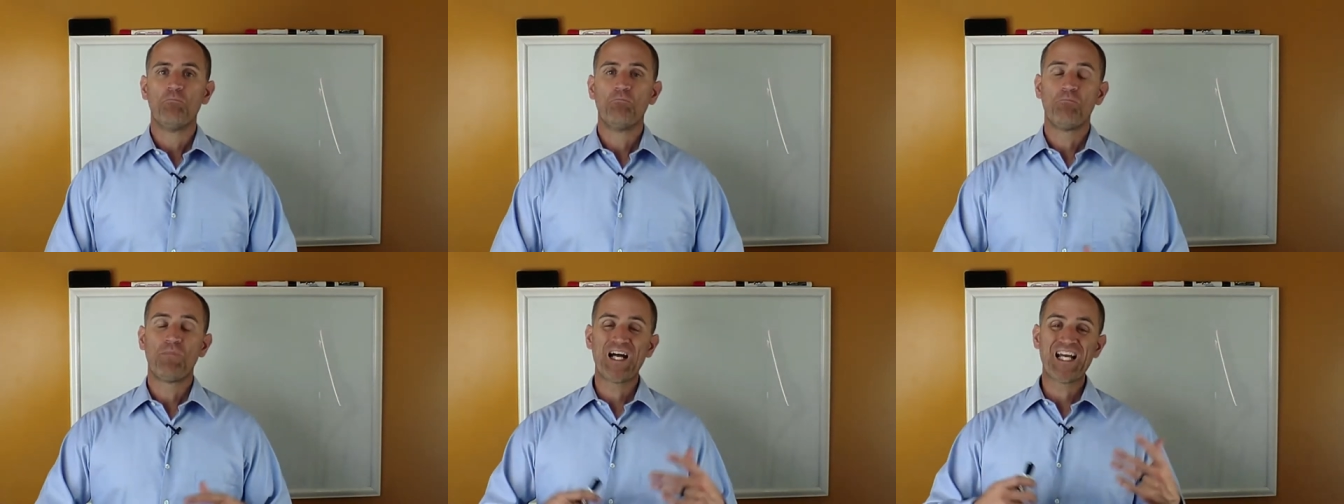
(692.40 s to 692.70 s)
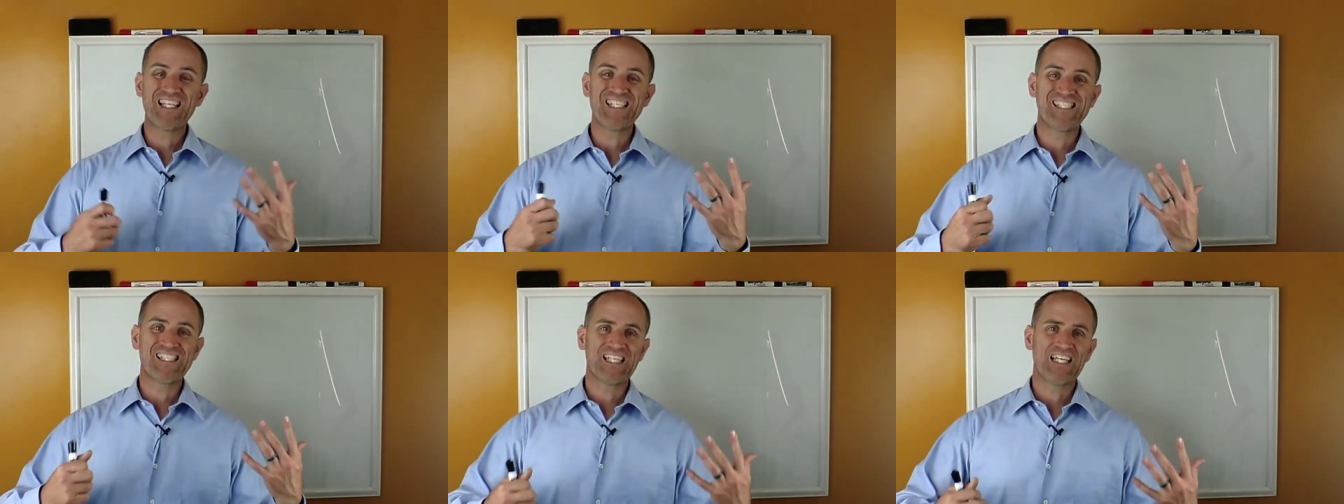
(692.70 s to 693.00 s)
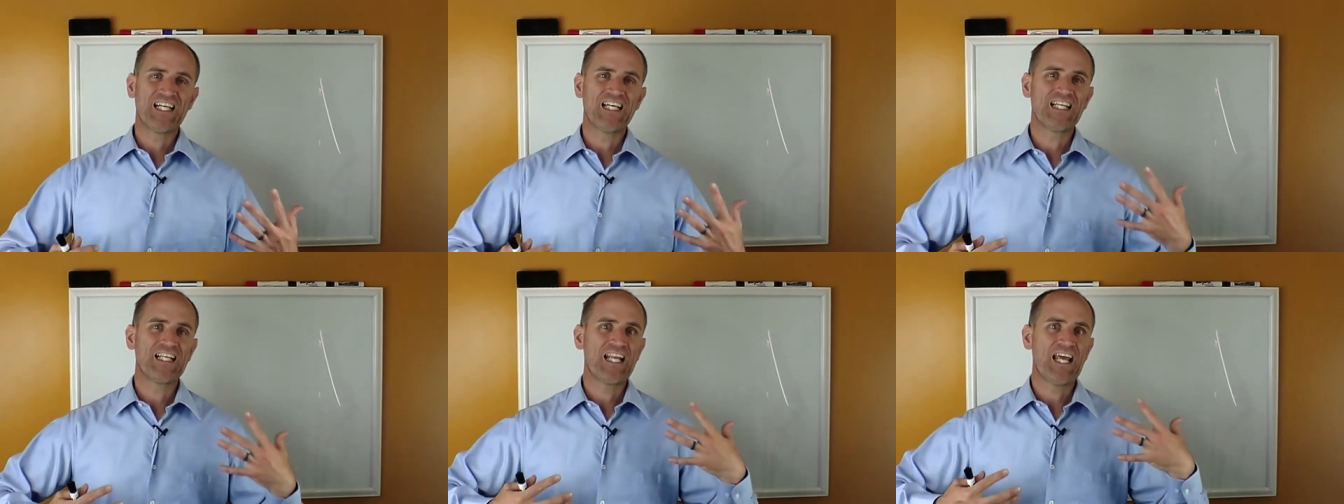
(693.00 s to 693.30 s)
My
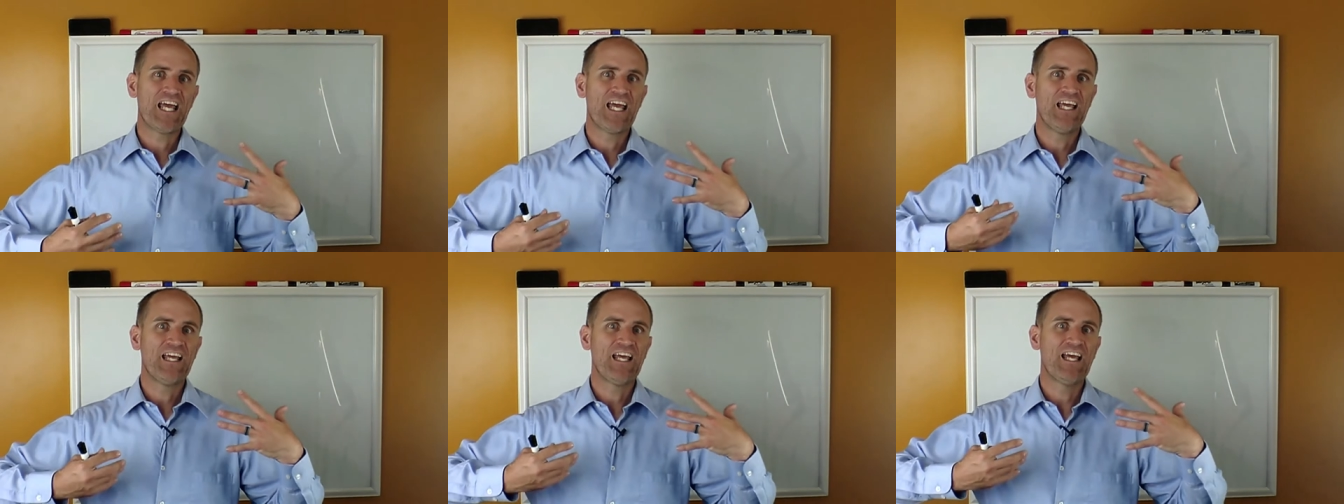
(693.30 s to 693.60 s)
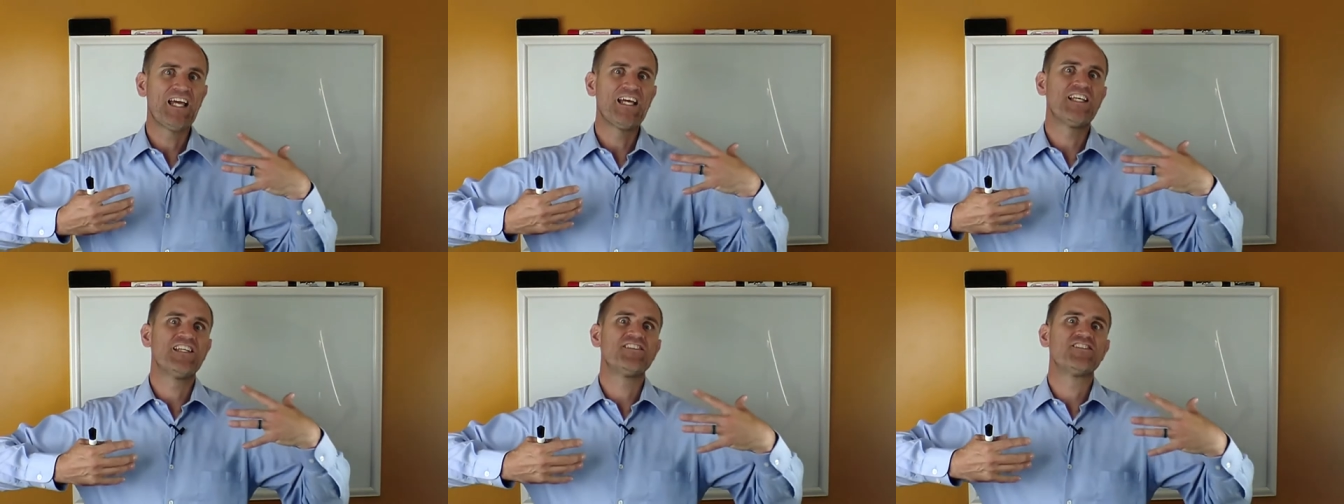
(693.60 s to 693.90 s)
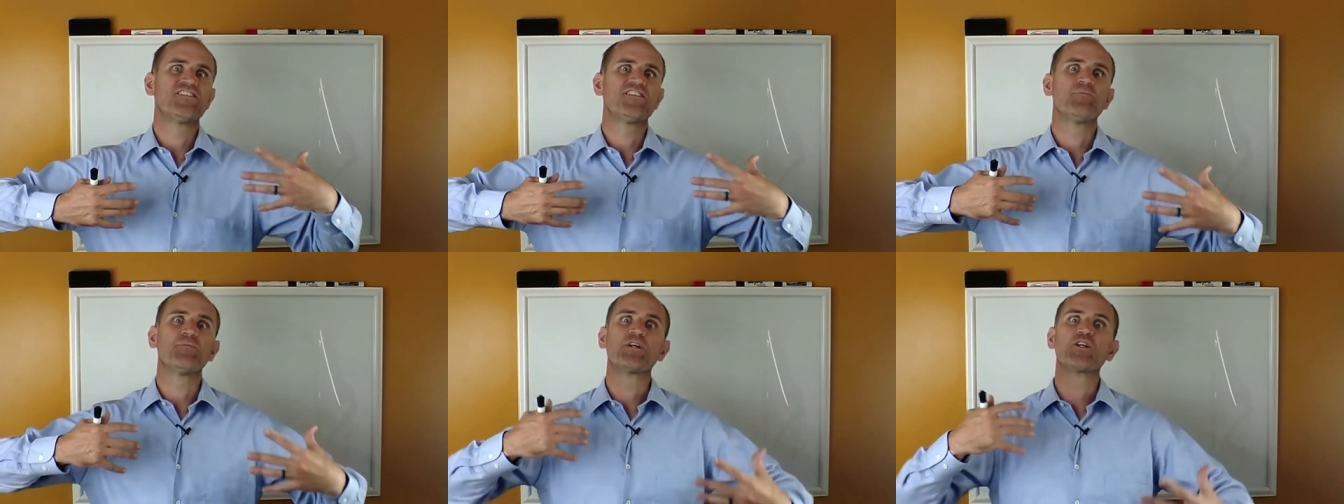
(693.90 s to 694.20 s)
son has
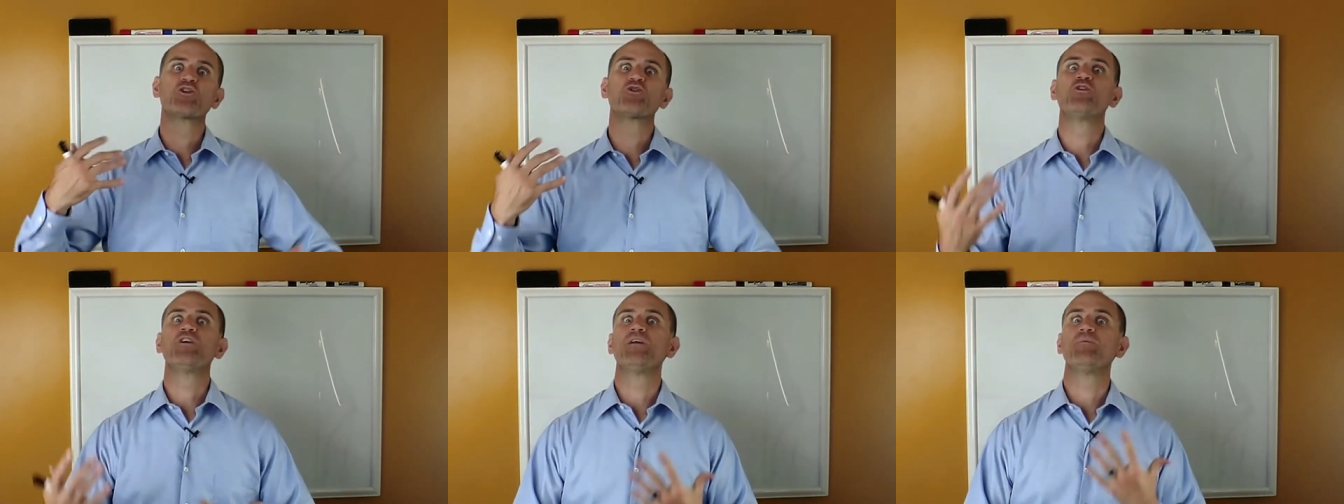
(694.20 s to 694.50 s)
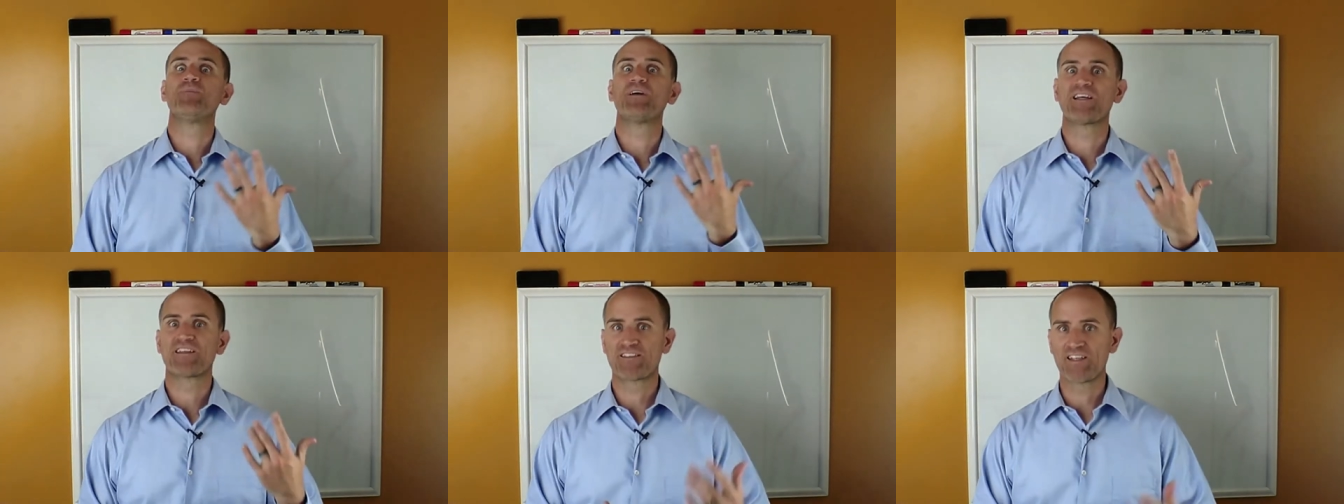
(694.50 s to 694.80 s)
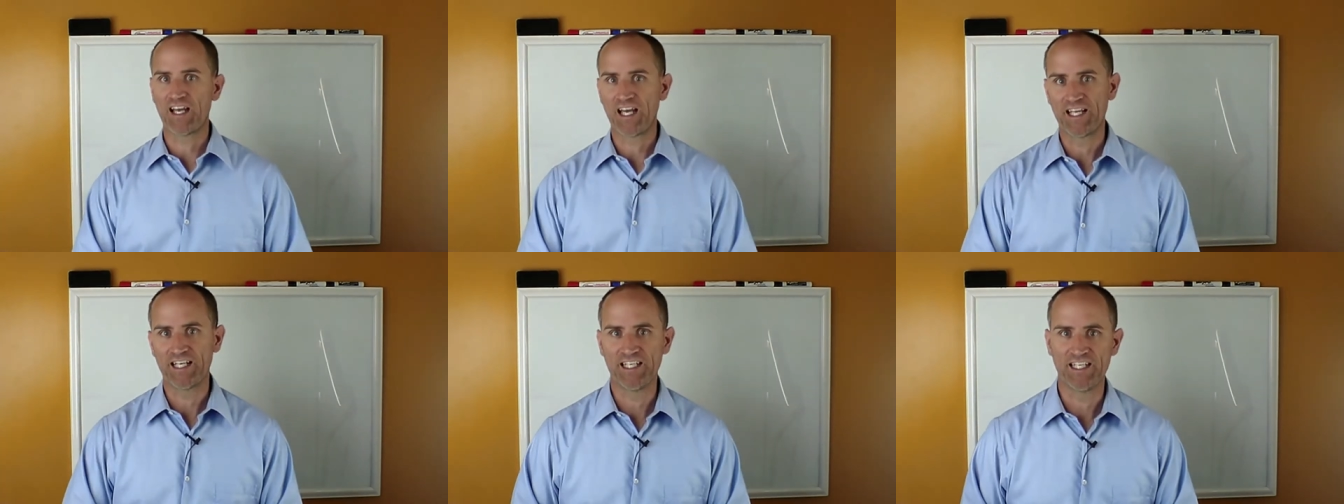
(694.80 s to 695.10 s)
some extreme
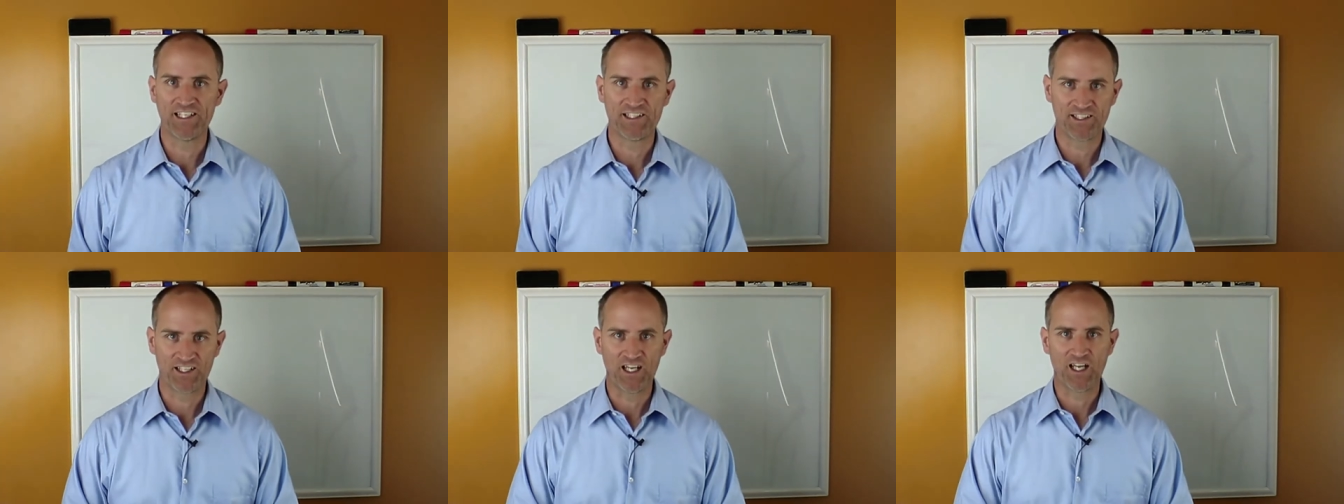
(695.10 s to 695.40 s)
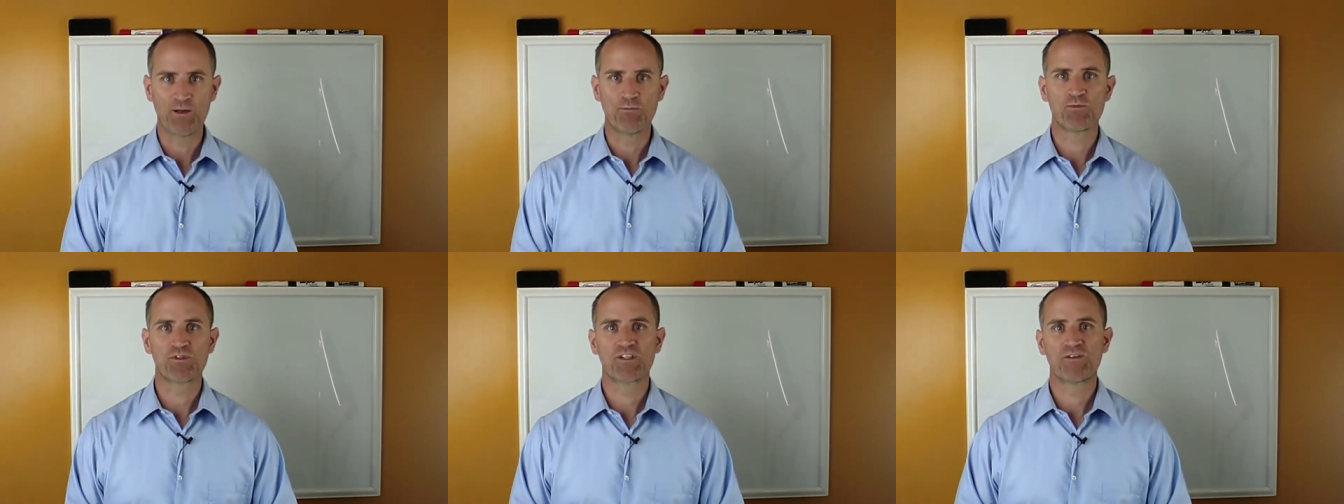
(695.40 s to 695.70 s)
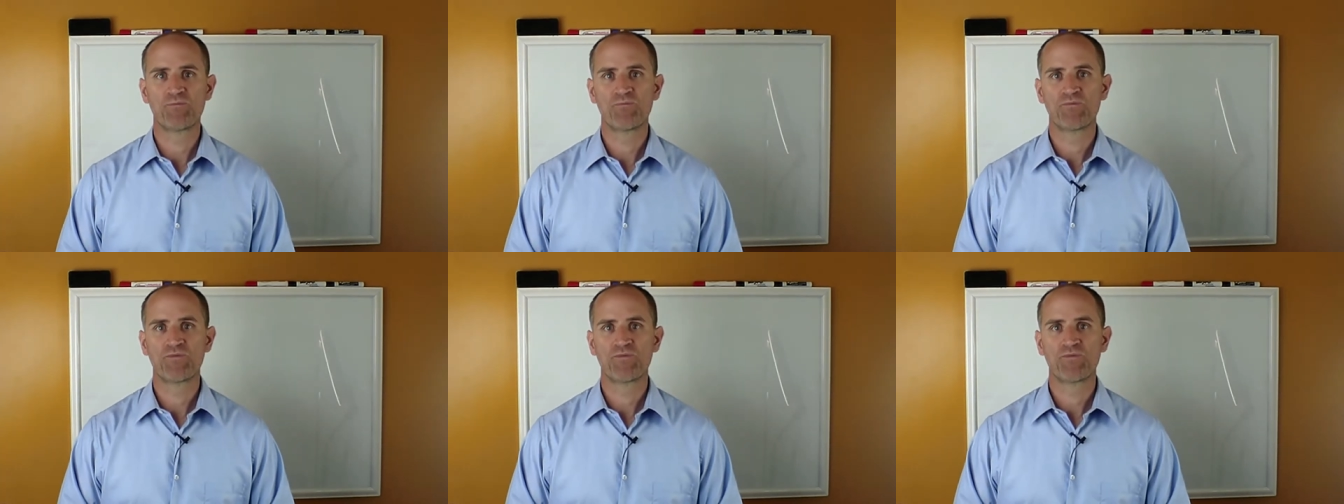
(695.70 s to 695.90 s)
anxiety at times.